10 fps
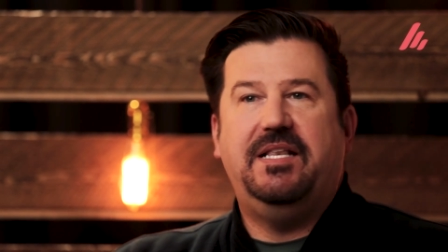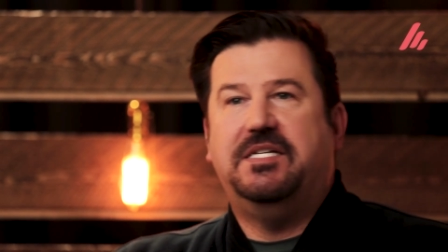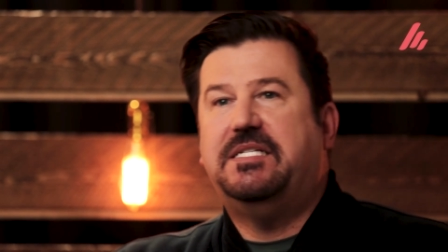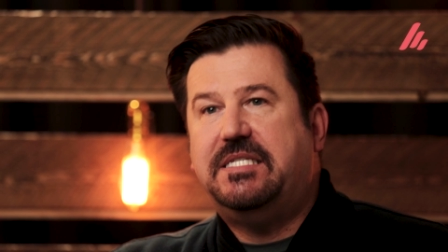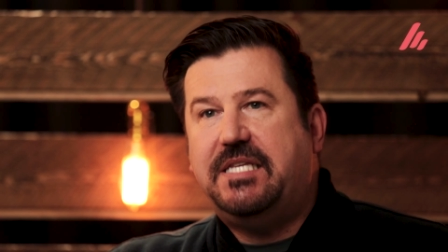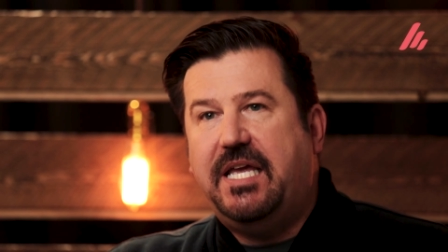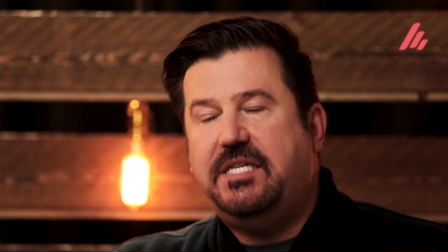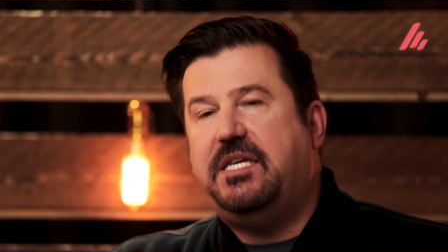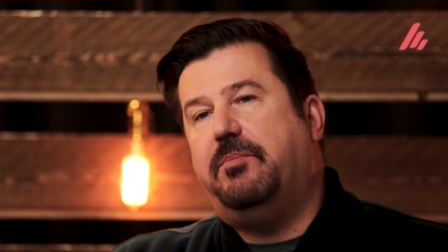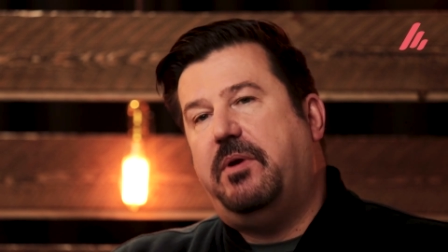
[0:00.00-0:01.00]
and just his
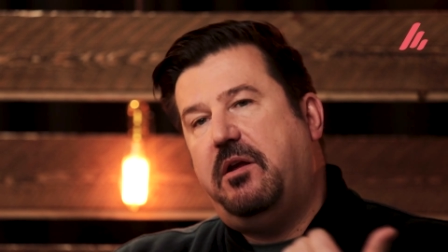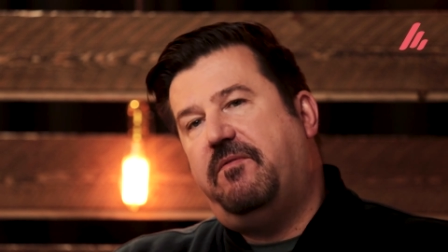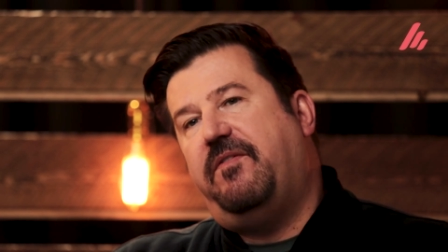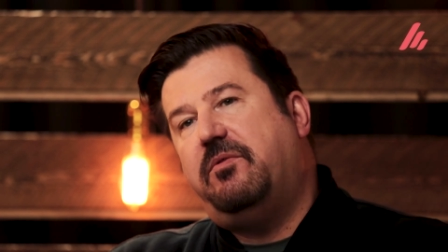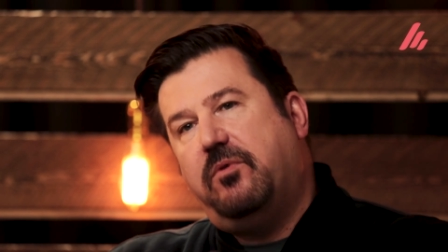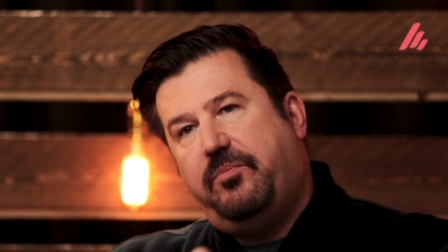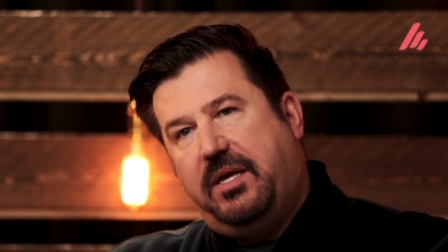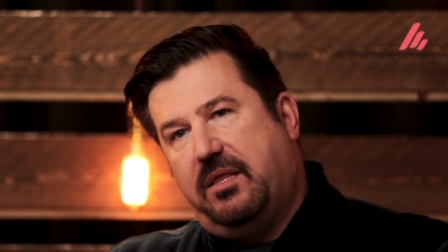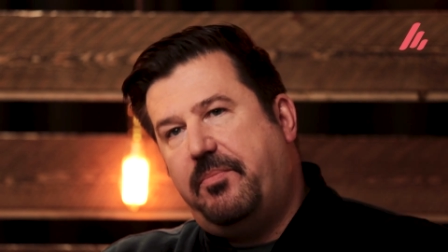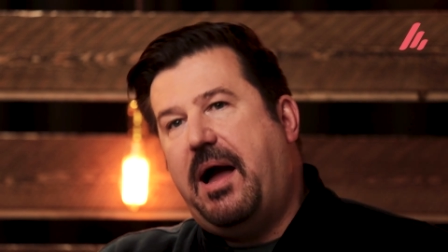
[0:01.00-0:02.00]
teaching, but your faith would
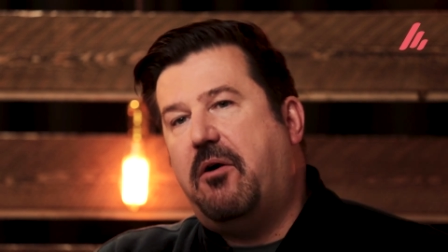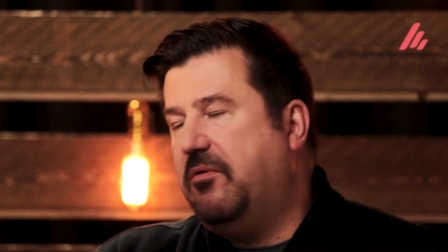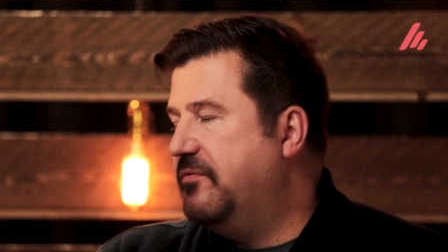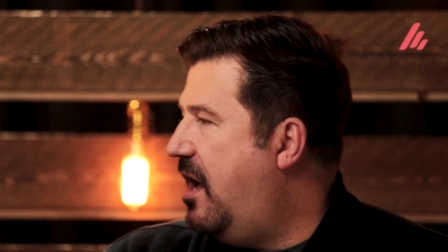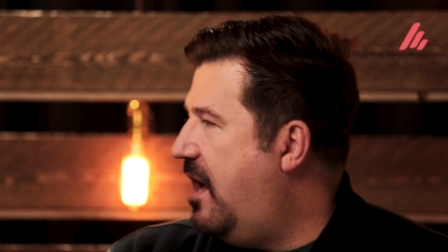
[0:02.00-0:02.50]
be in the power of